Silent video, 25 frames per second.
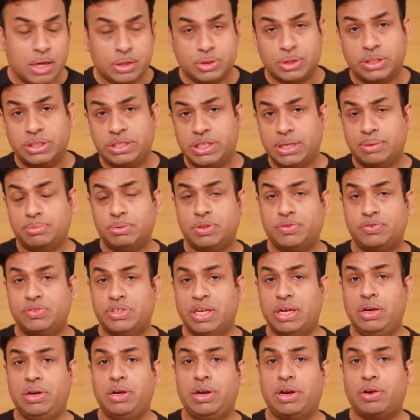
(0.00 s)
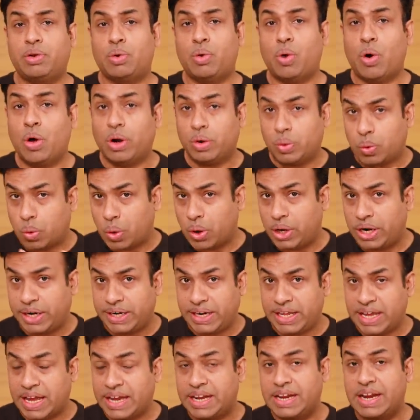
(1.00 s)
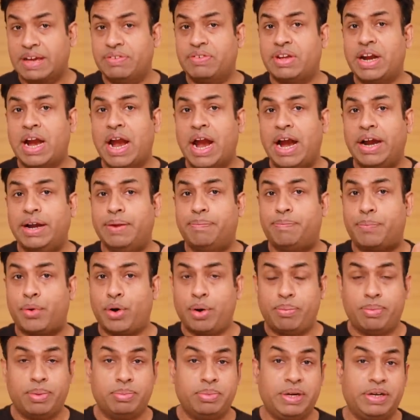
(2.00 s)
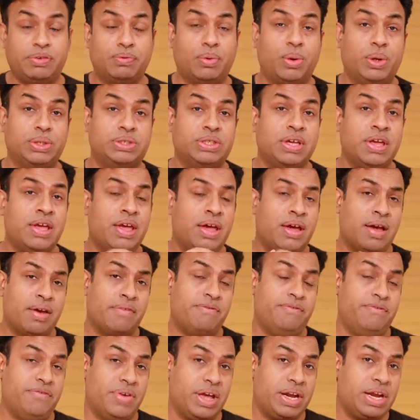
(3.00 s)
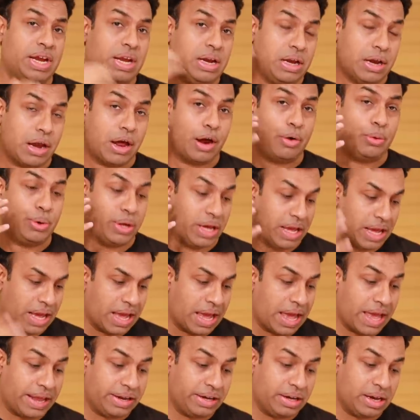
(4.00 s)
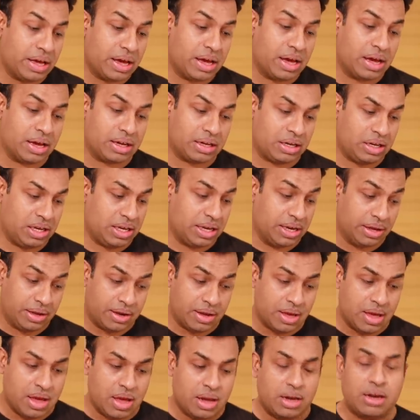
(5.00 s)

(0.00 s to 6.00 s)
So in terms of cellular call quality, I never had a problem. It was a very loud and uh, clear.